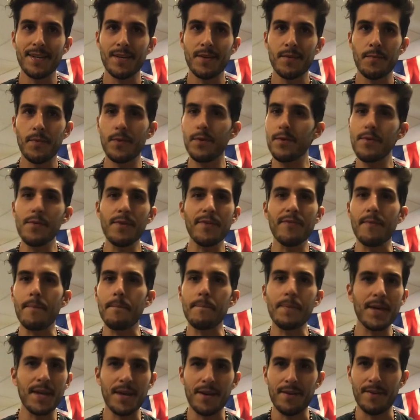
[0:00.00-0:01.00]
We would not even
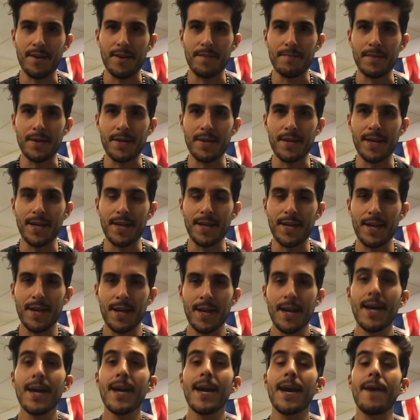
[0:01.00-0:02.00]
be here on Monday.
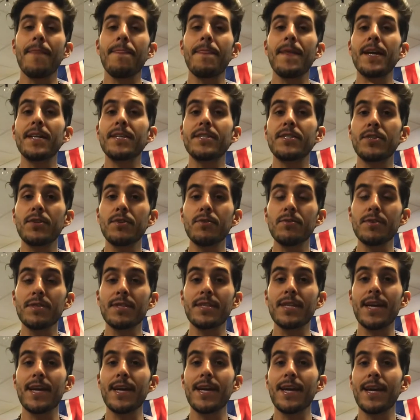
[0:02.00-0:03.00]
And then
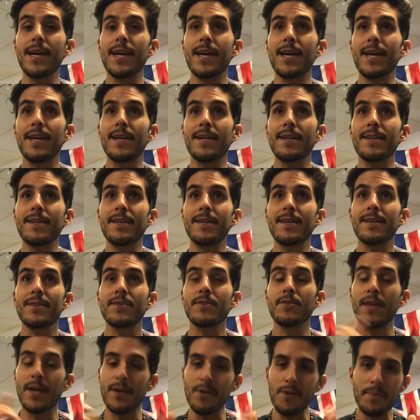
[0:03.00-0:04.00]
Tuesday and,
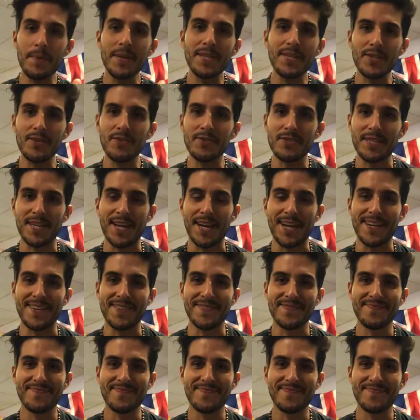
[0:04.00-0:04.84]
so that will be Tuesday.